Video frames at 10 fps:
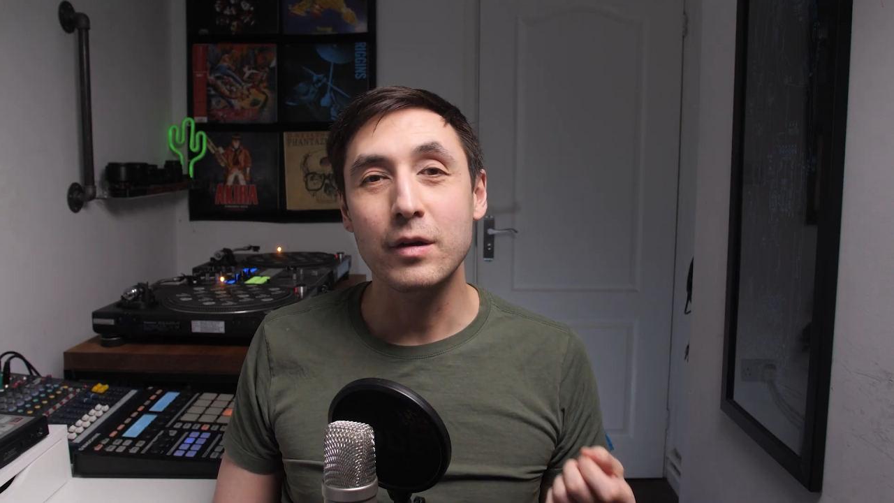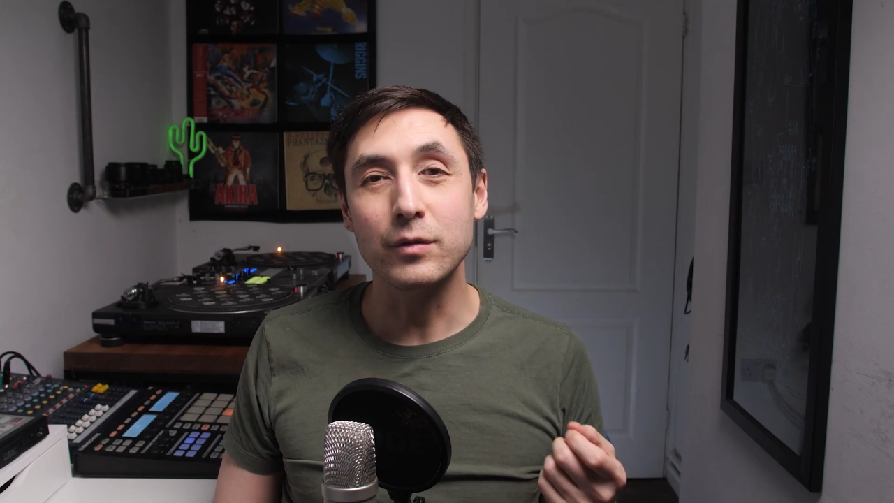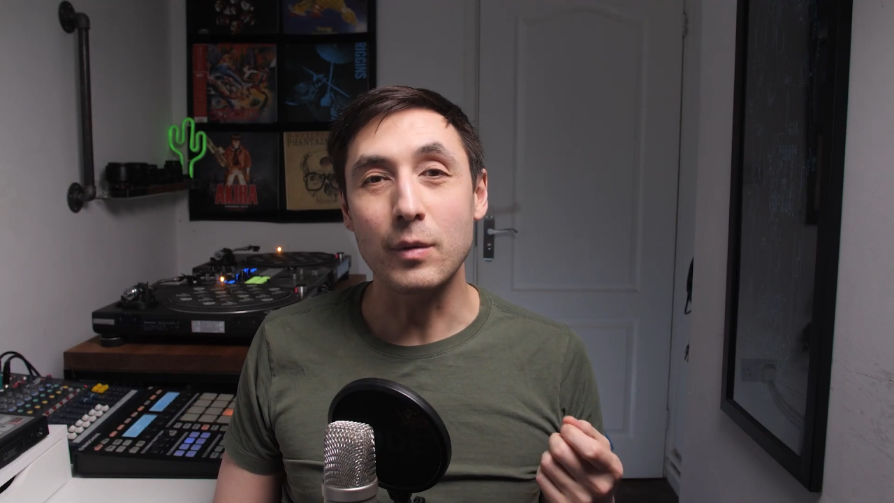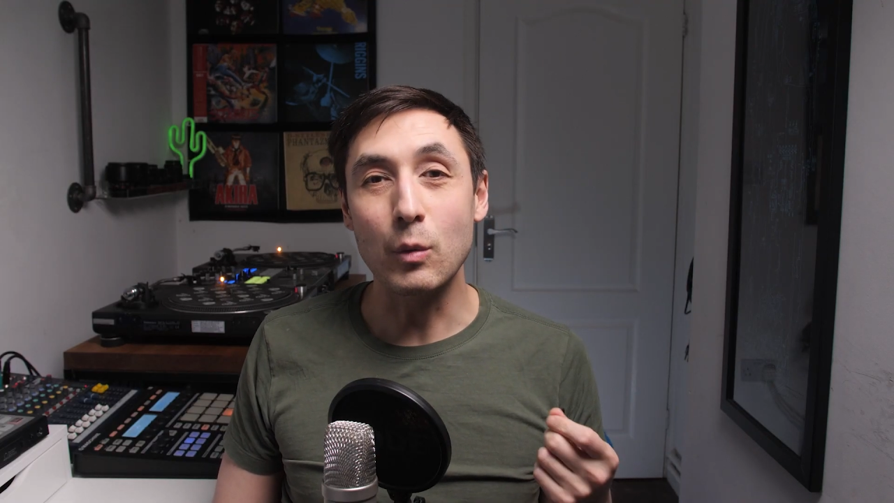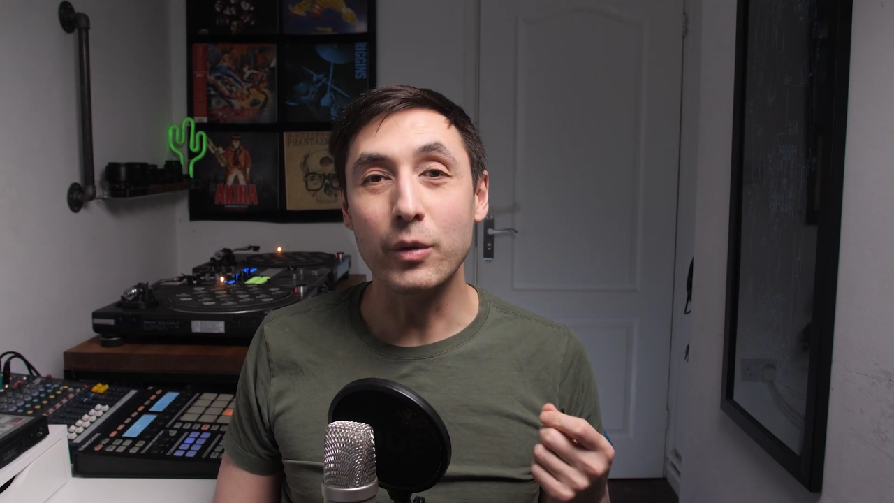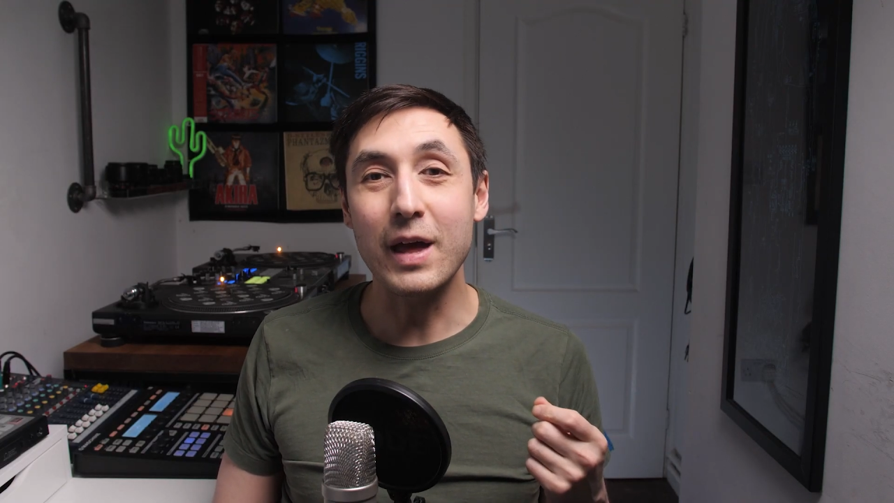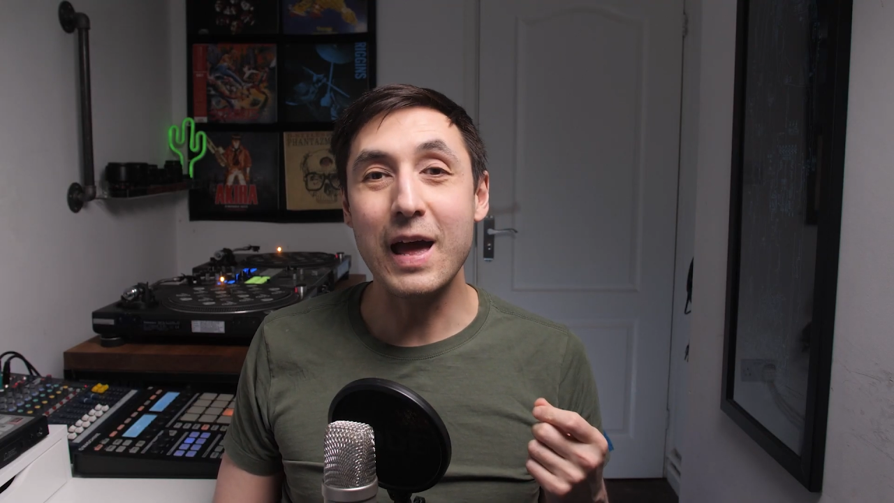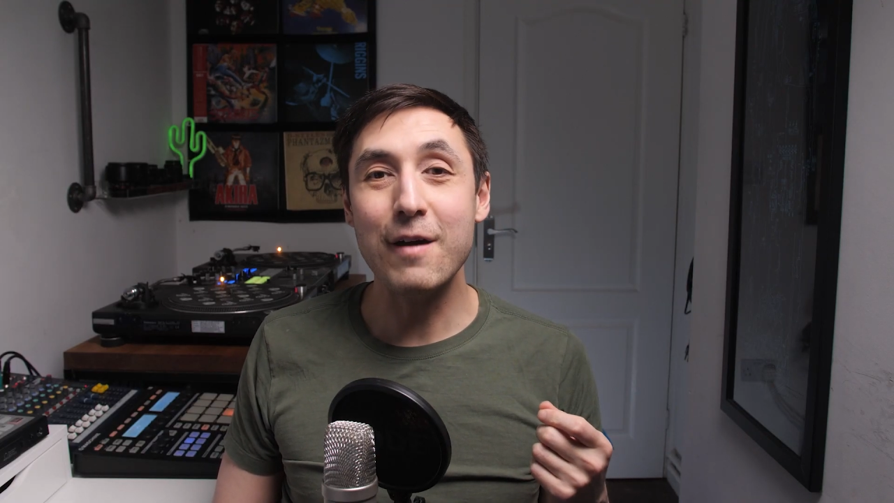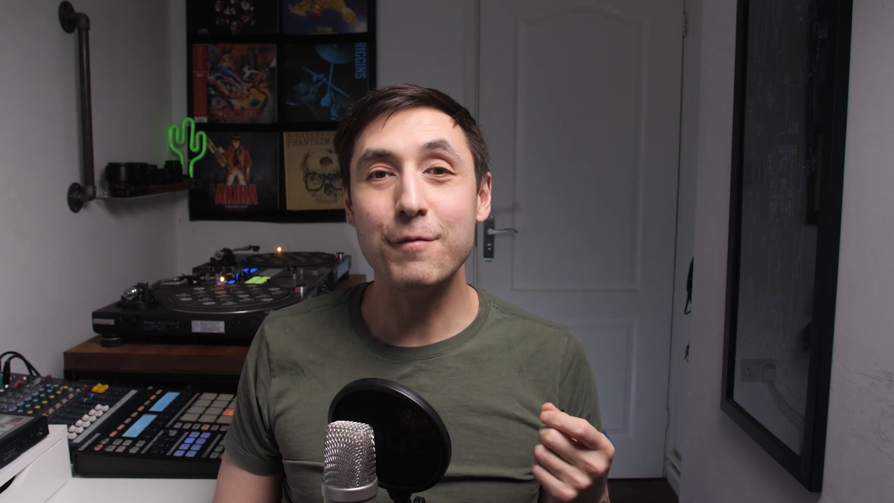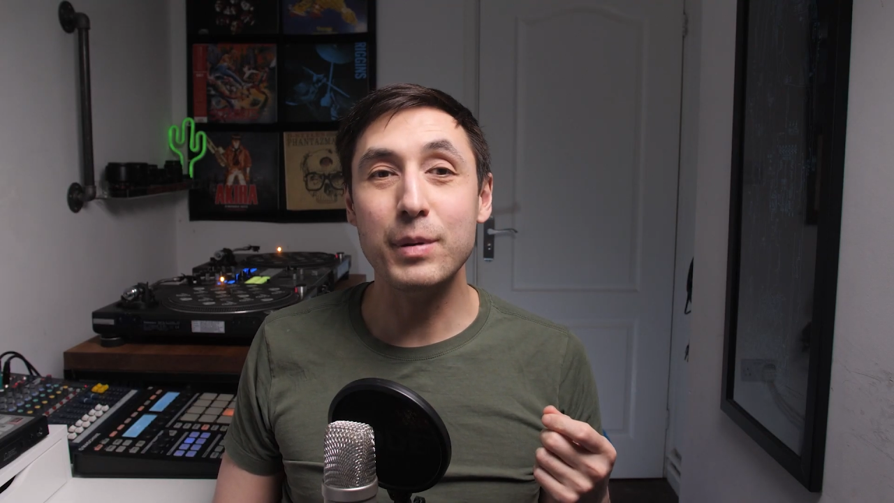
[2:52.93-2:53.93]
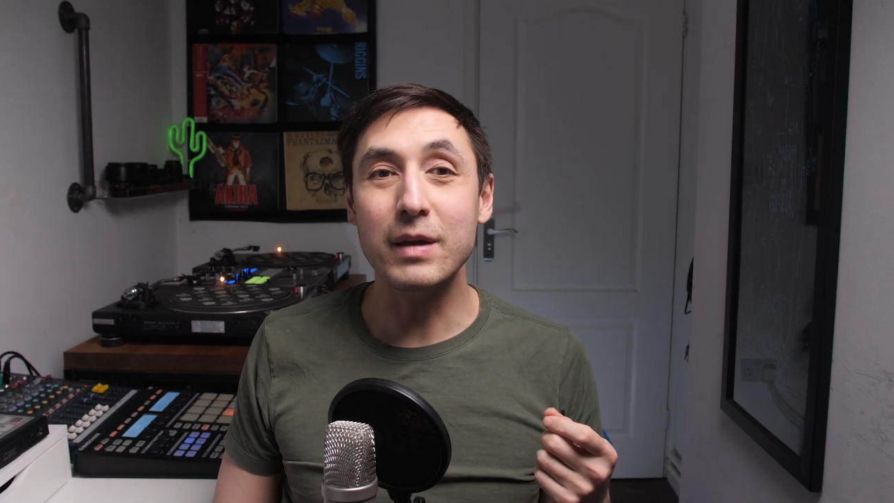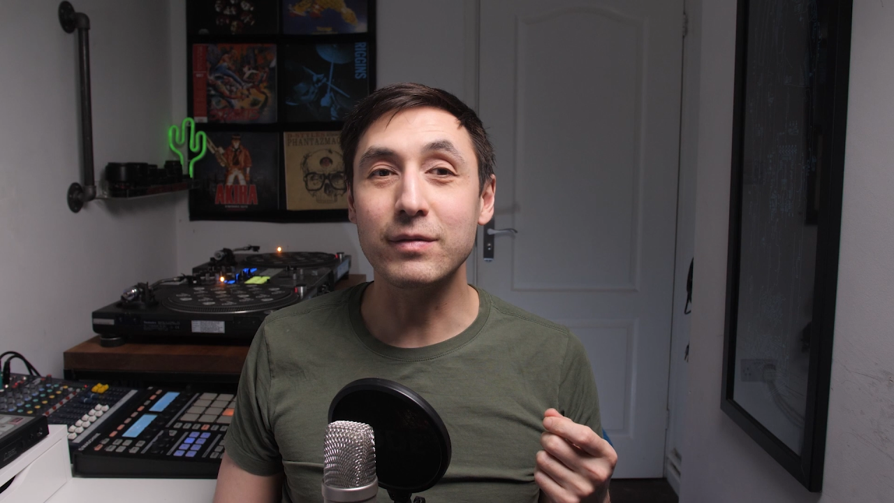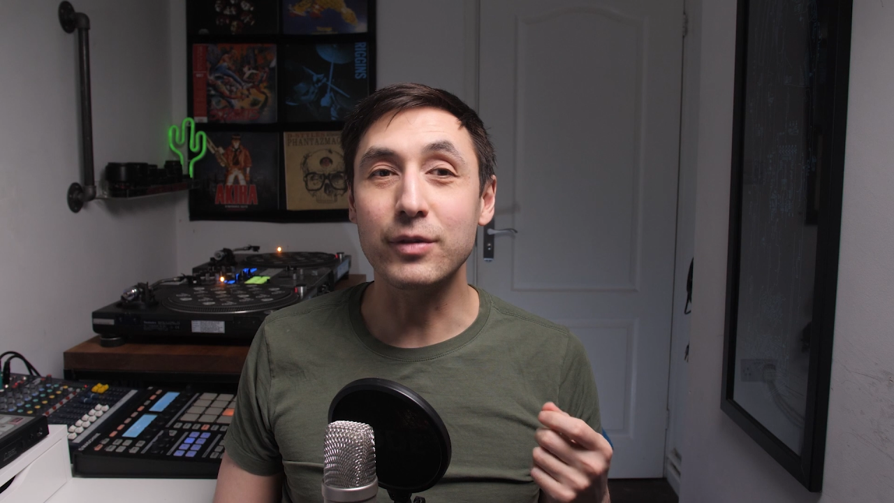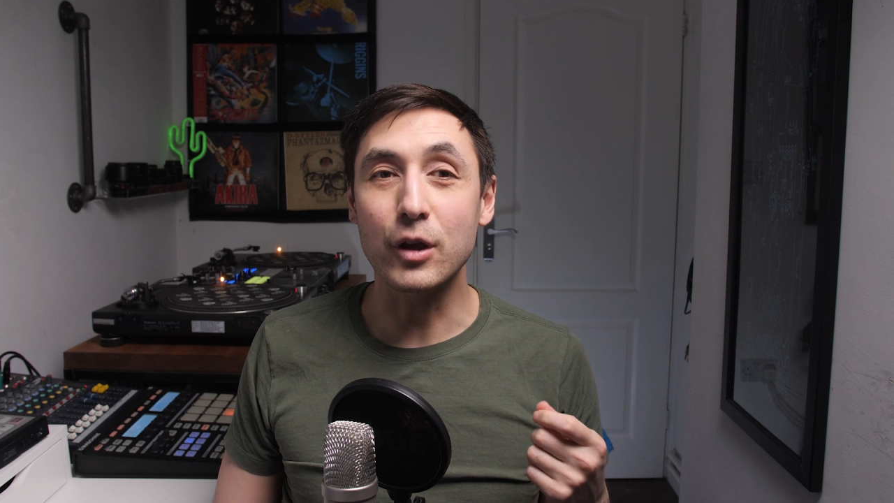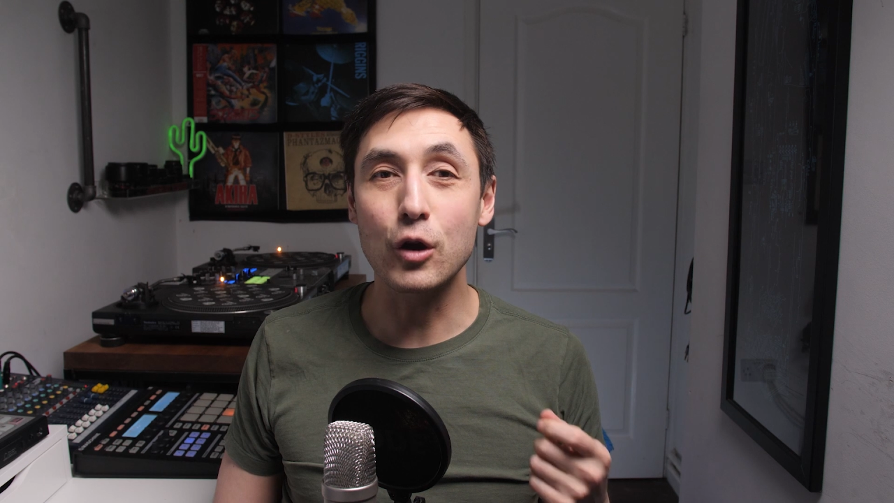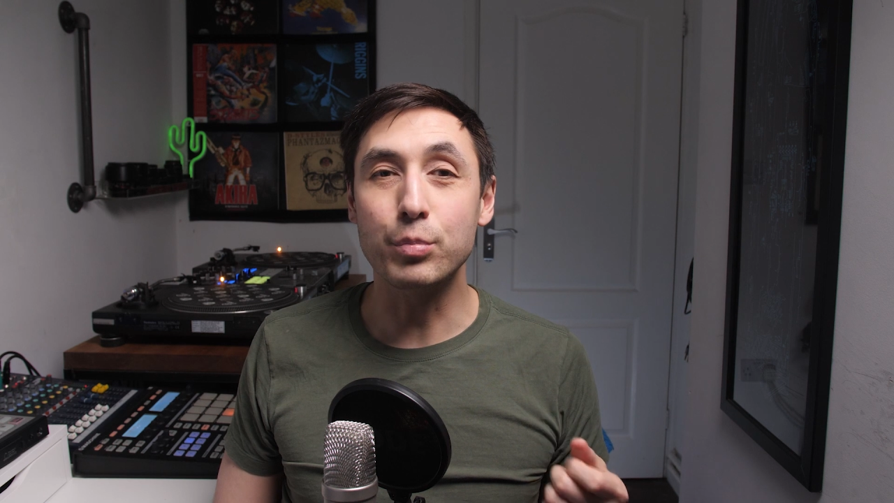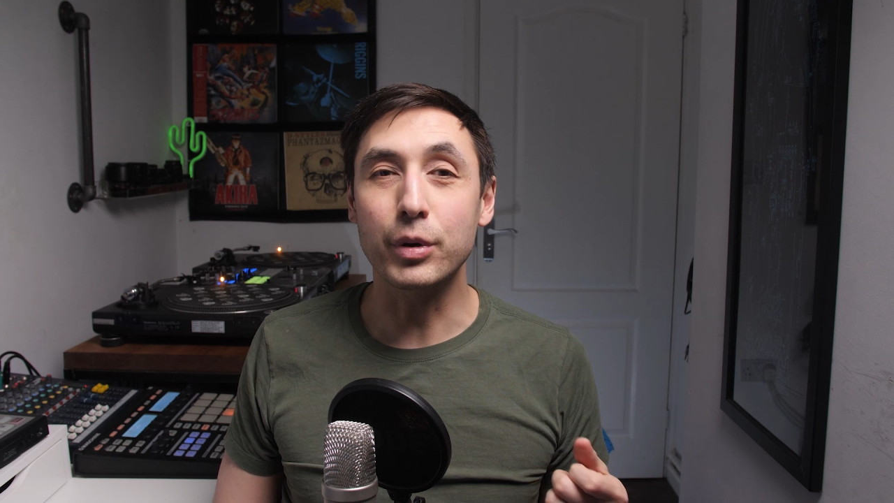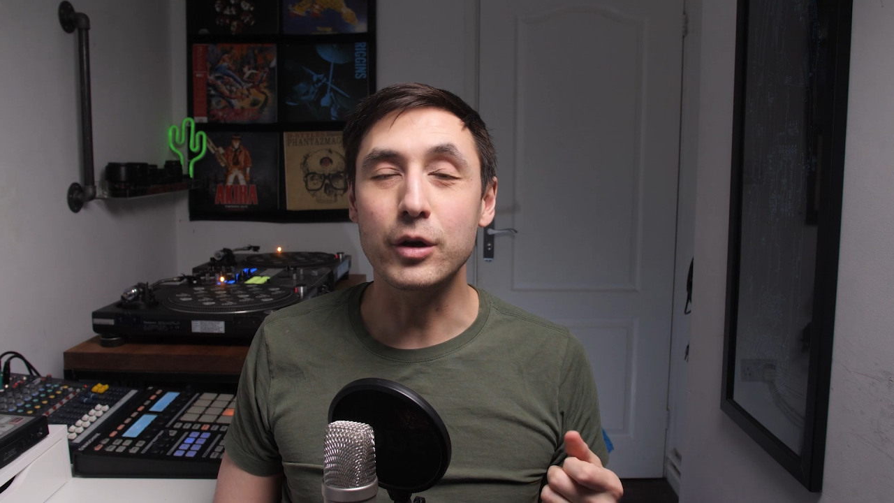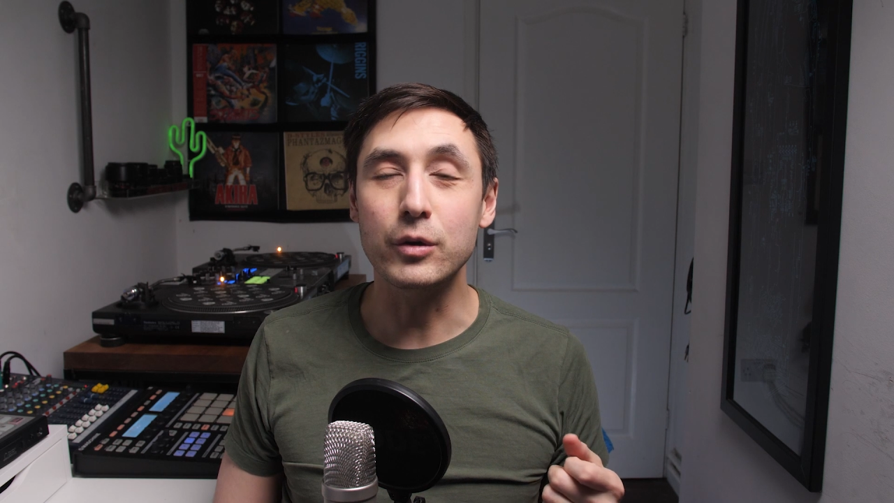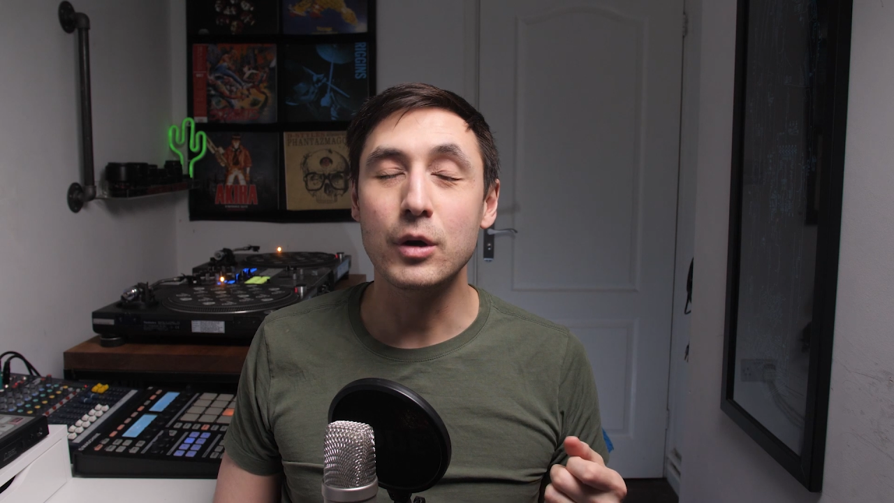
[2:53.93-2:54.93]
so we want the FPS of the
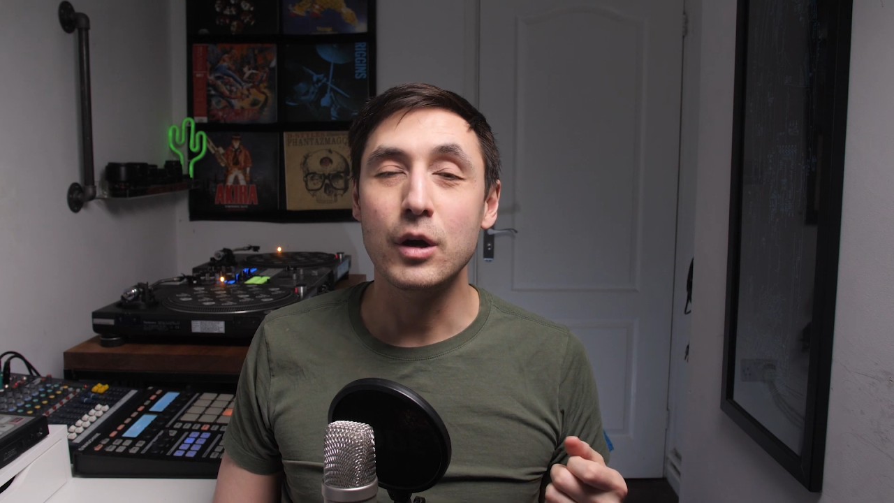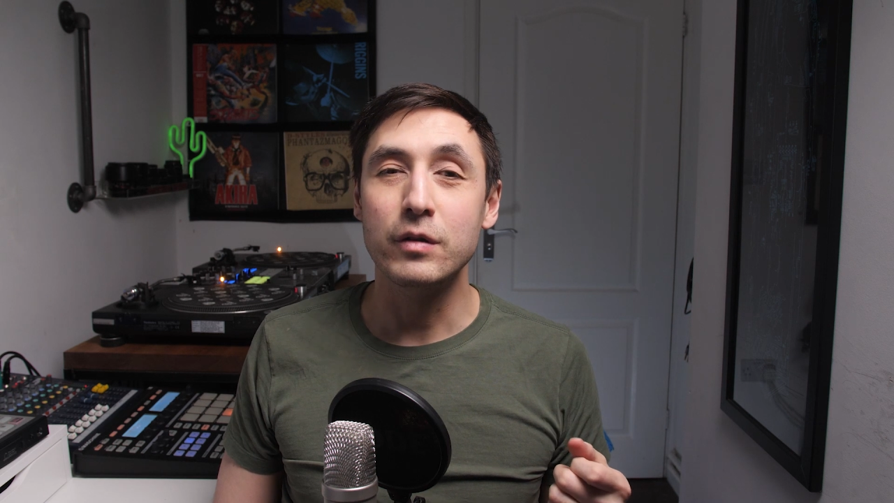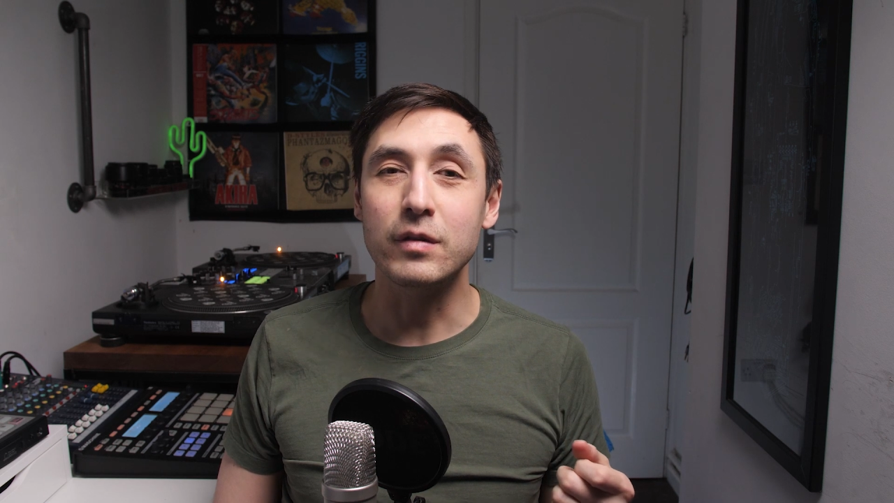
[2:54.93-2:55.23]
GoPro